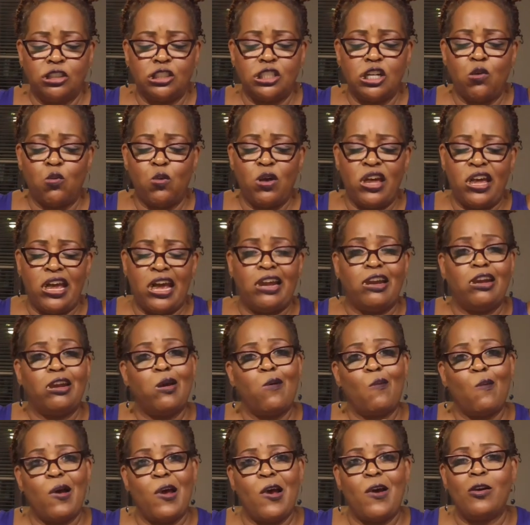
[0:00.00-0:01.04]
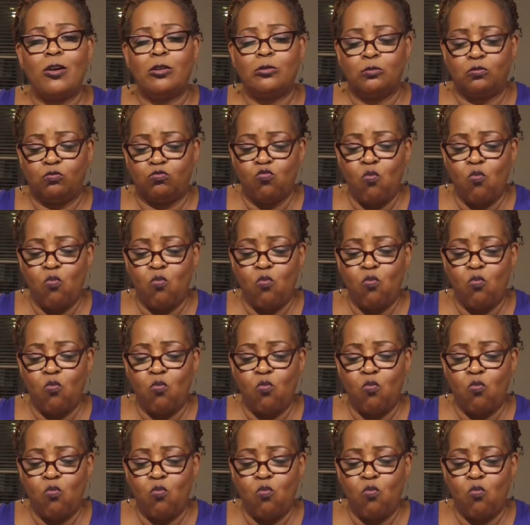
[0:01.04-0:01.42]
then we ended it with